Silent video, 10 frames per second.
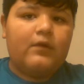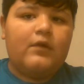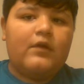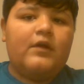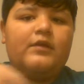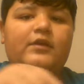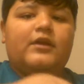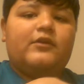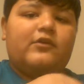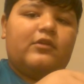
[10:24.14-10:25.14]
you can
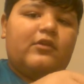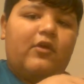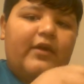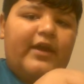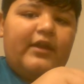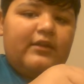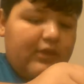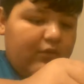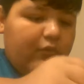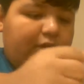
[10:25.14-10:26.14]
just go ahead and eat one
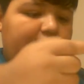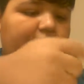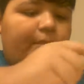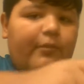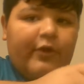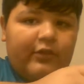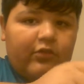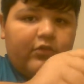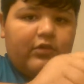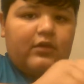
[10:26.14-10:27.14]
of your pretzels
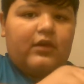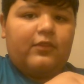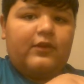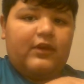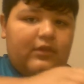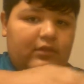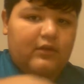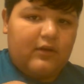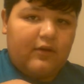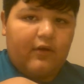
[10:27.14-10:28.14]
uh, thingies in here,
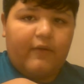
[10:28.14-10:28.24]
alright?